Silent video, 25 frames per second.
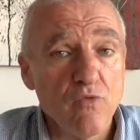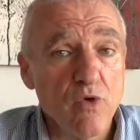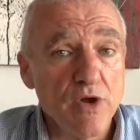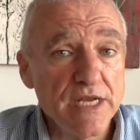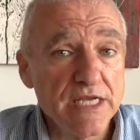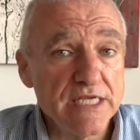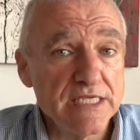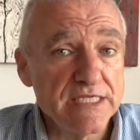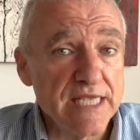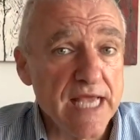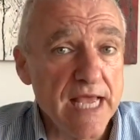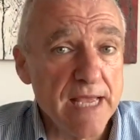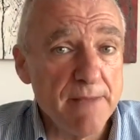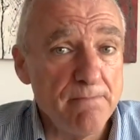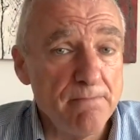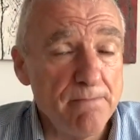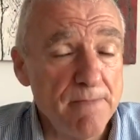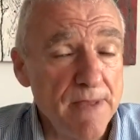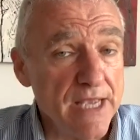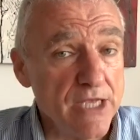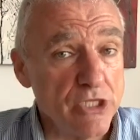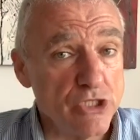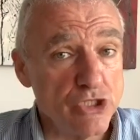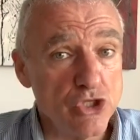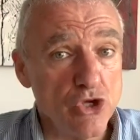what is a
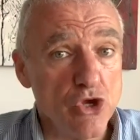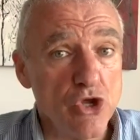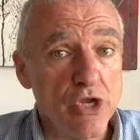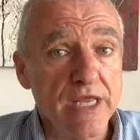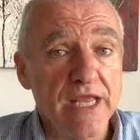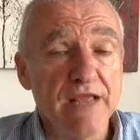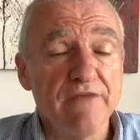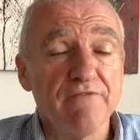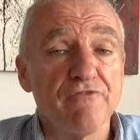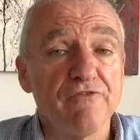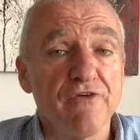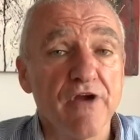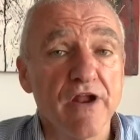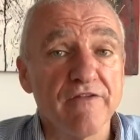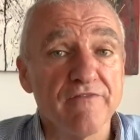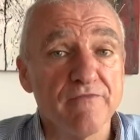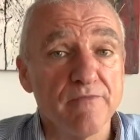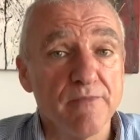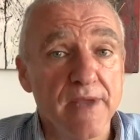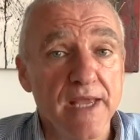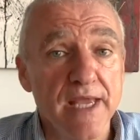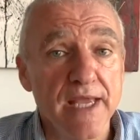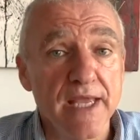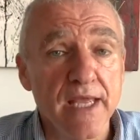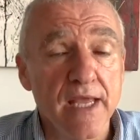big journey in front of
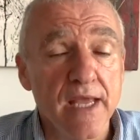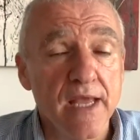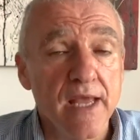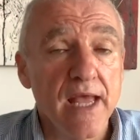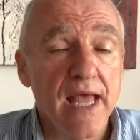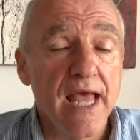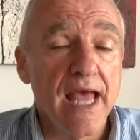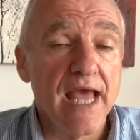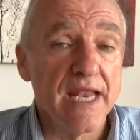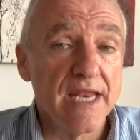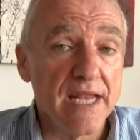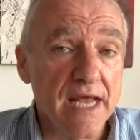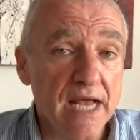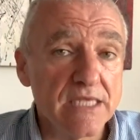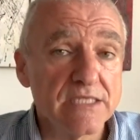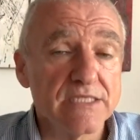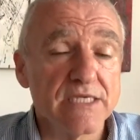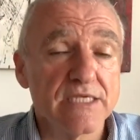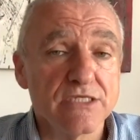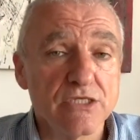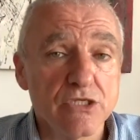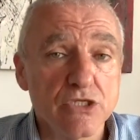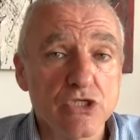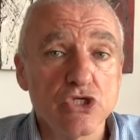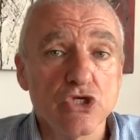me and
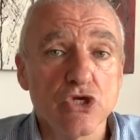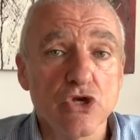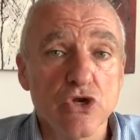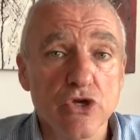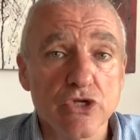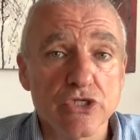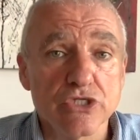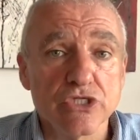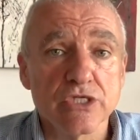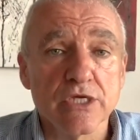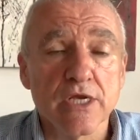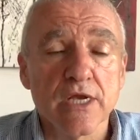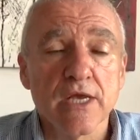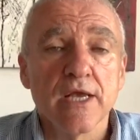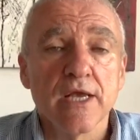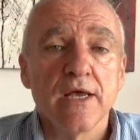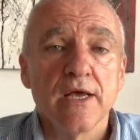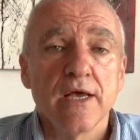us as a church.